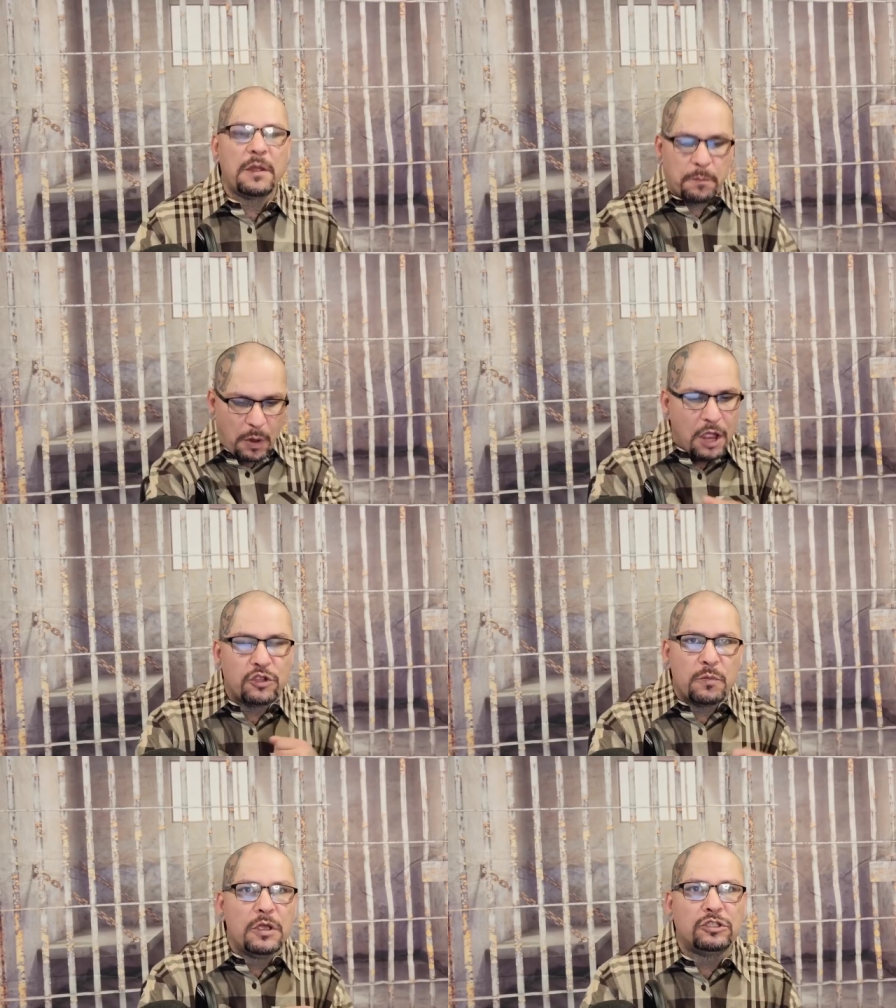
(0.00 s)
big
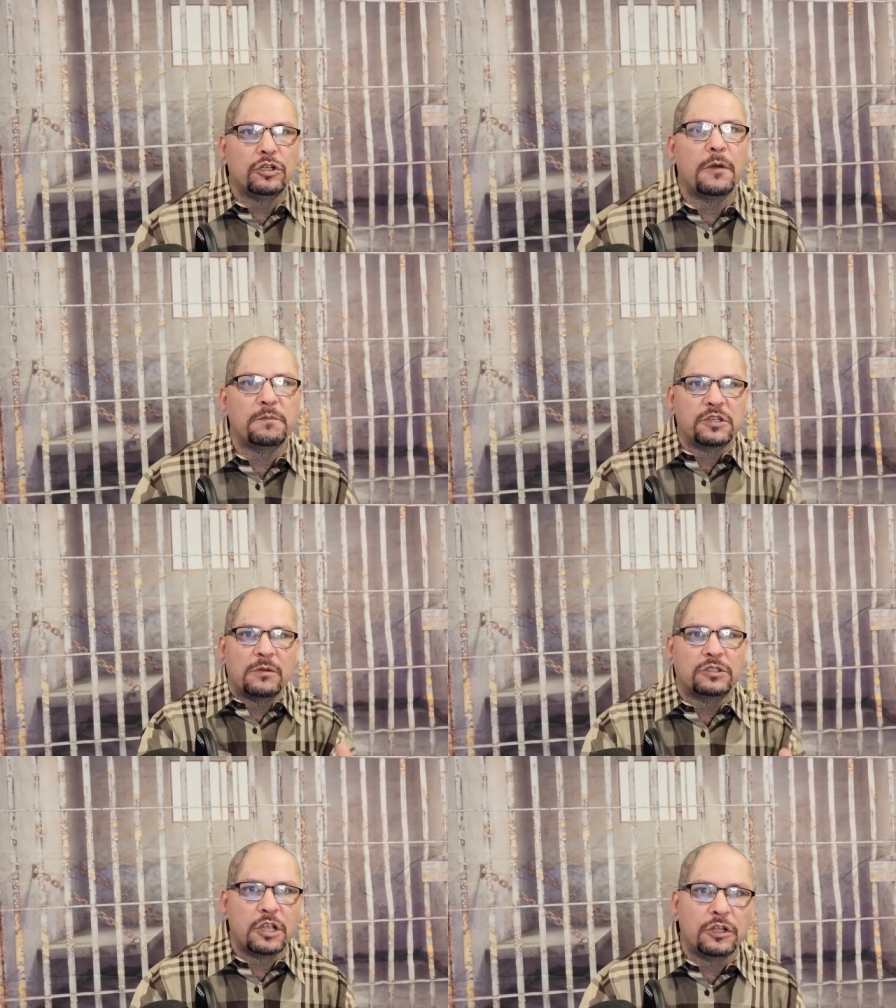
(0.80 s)
pot. You mix it up,
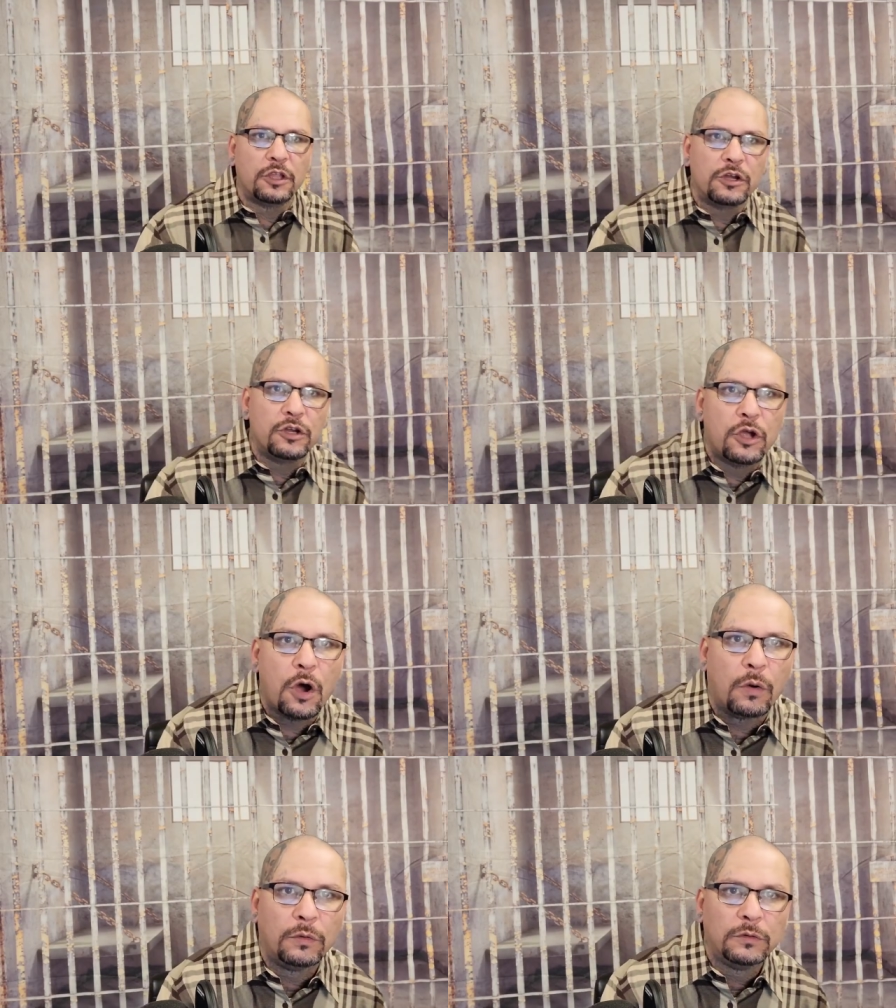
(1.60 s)
sounds scary. There you
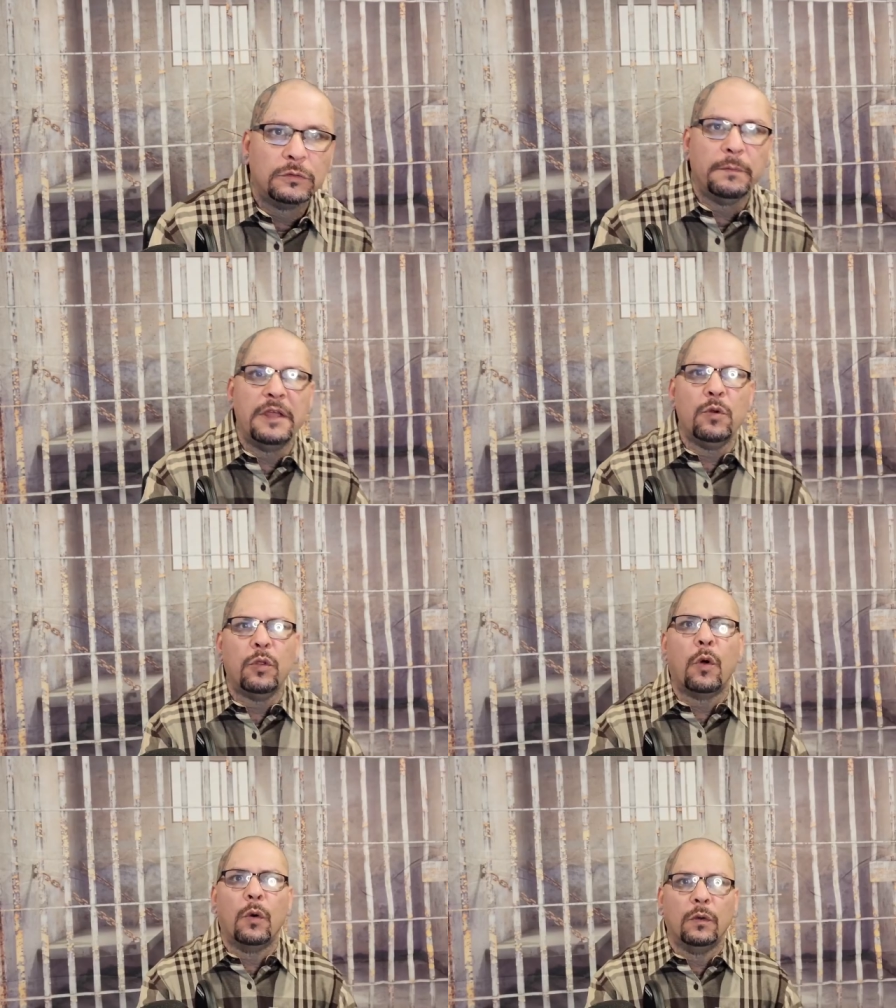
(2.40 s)
go.
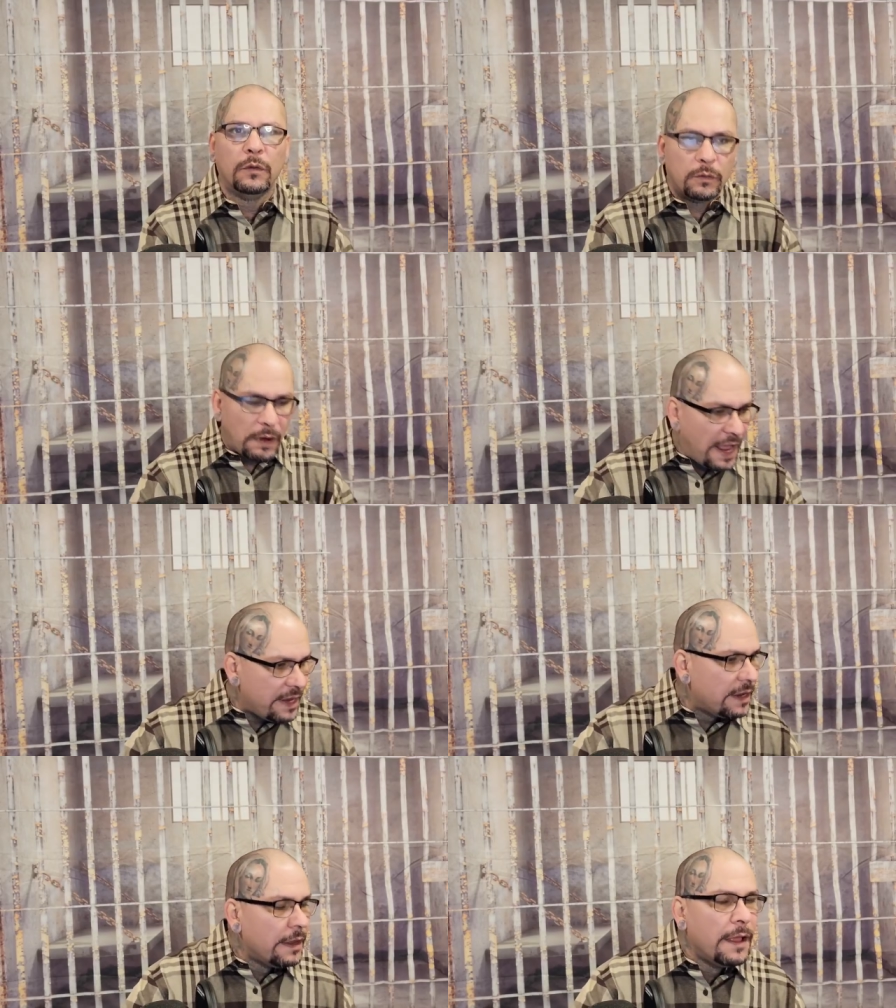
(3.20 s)
Menudo, right?